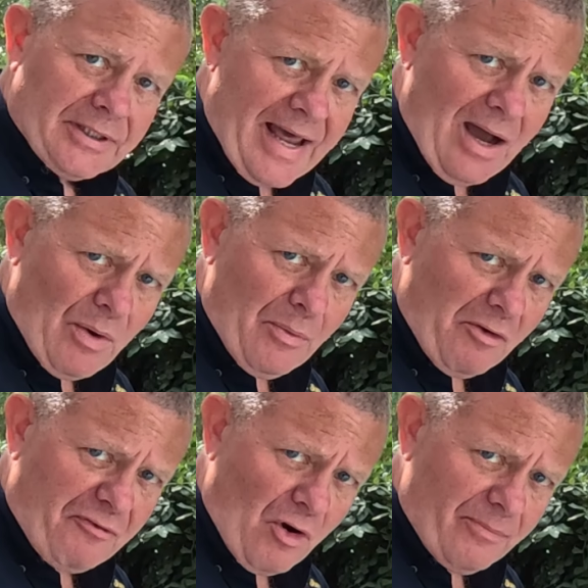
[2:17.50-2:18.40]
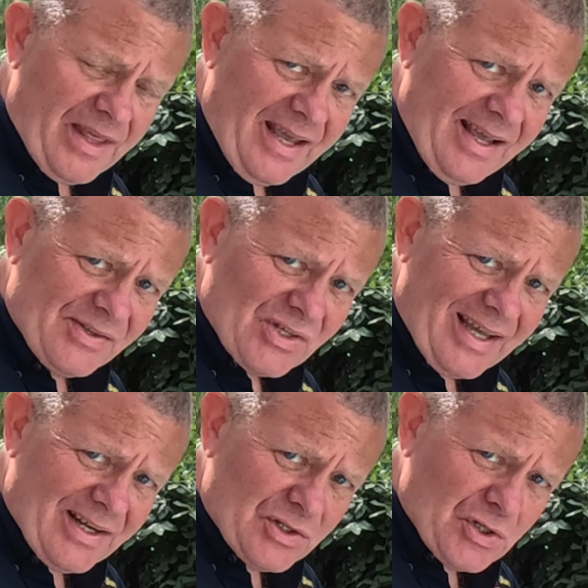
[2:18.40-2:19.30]
Now we will form these
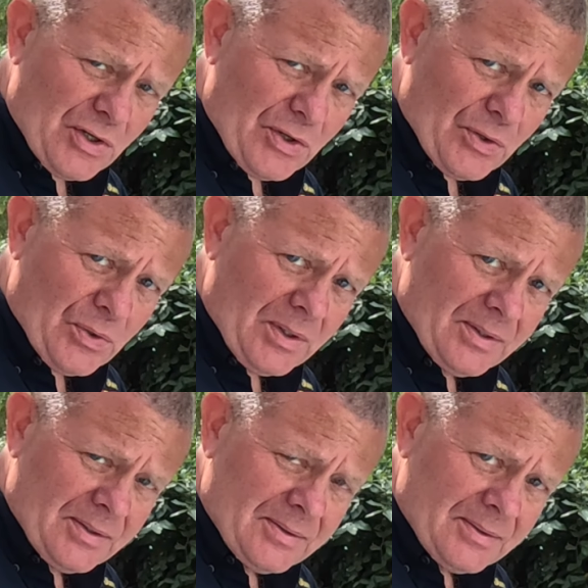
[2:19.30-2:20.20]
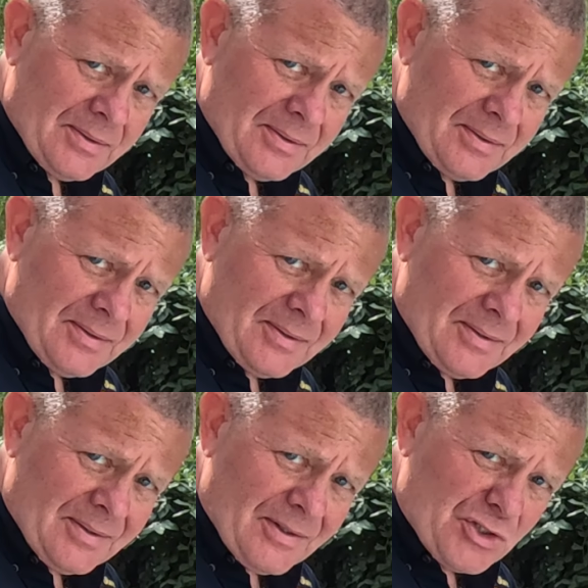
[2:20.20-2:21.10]
into
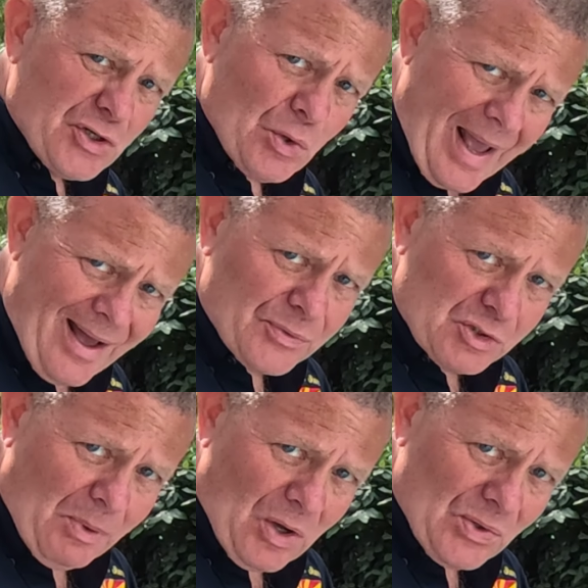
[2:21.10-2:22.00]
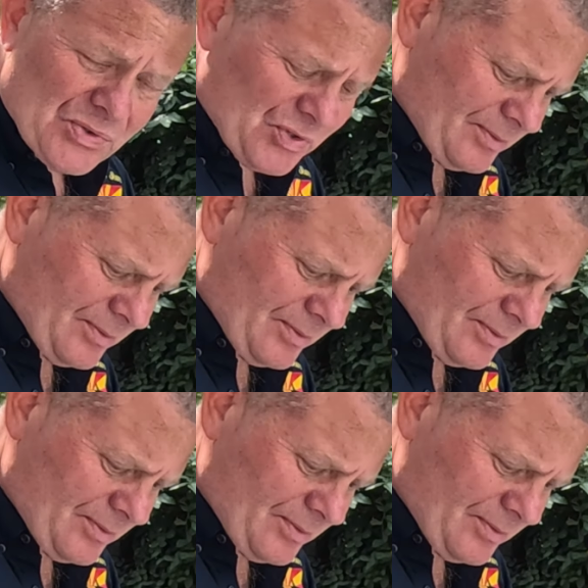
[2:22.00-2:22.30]
2-ounce balls.